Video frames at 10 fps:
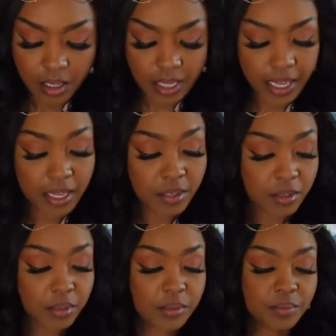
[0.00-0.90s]

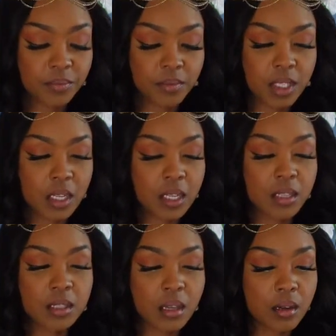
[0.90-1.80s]
candle.
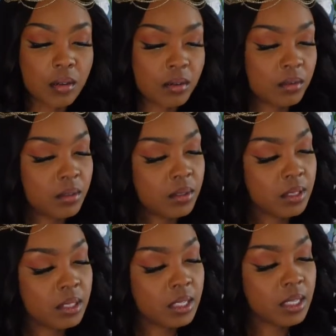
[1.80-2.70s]
So
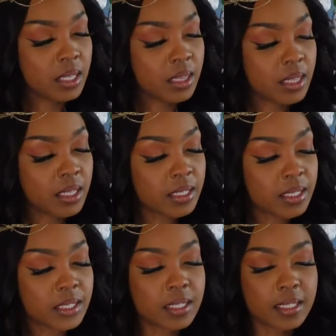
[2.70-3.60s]
this
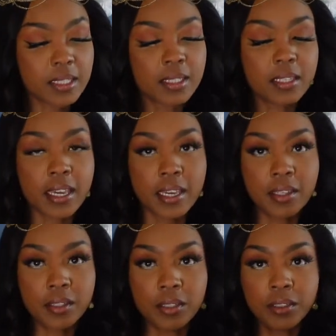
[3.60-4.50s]
is the scented
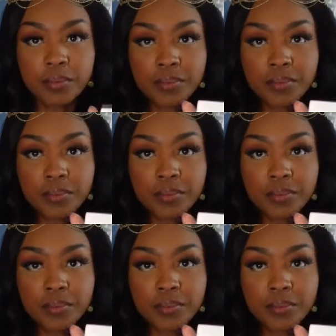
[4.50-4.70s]
candle.